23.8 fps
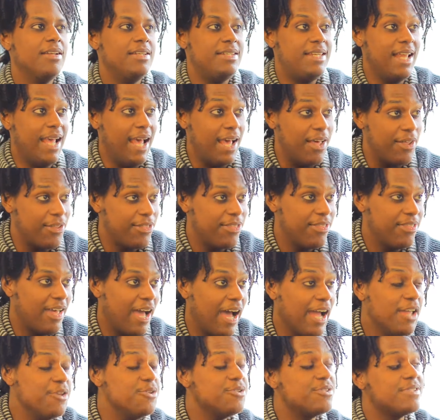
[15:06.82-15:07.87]
Death.
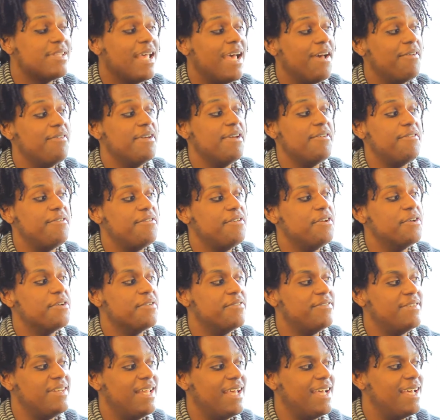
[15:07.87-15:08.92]
I used to have a fear
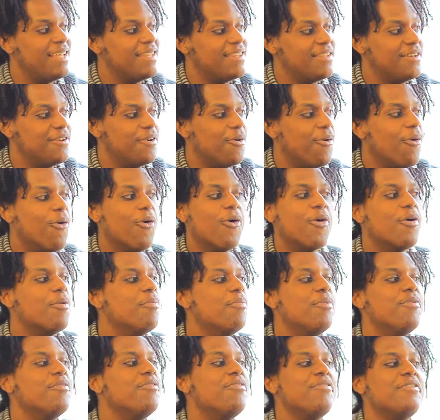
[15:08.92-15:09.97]
of death, a
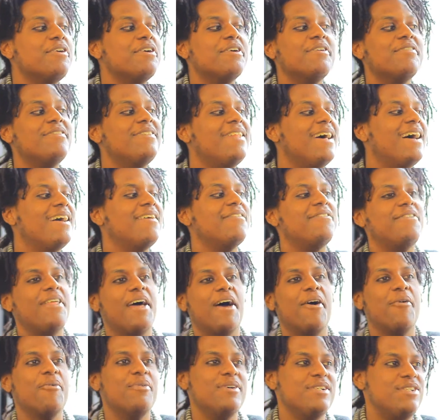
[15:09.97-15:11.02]
horrible fear of death that
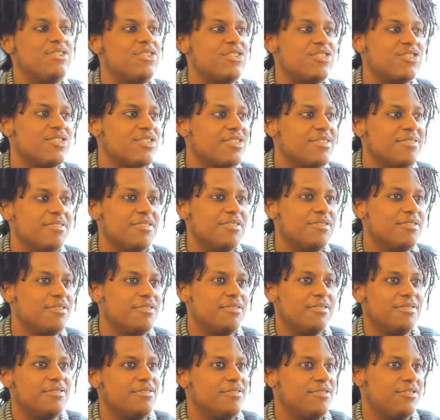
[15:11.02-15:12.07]
mm-hmm. would just
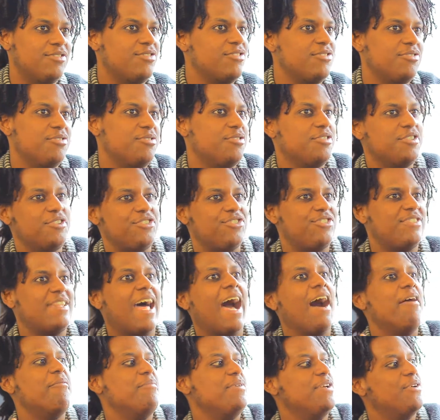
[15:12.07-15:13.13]

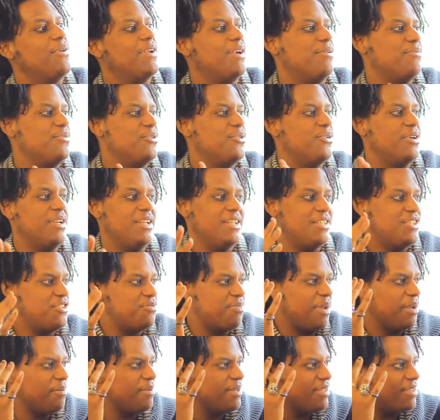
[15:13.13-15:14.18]
stop me in what I'm doing and
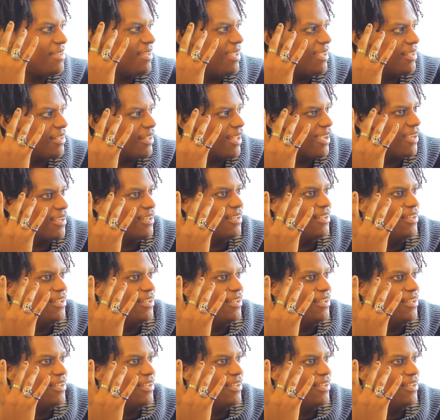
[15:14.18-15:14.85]
just make me think like,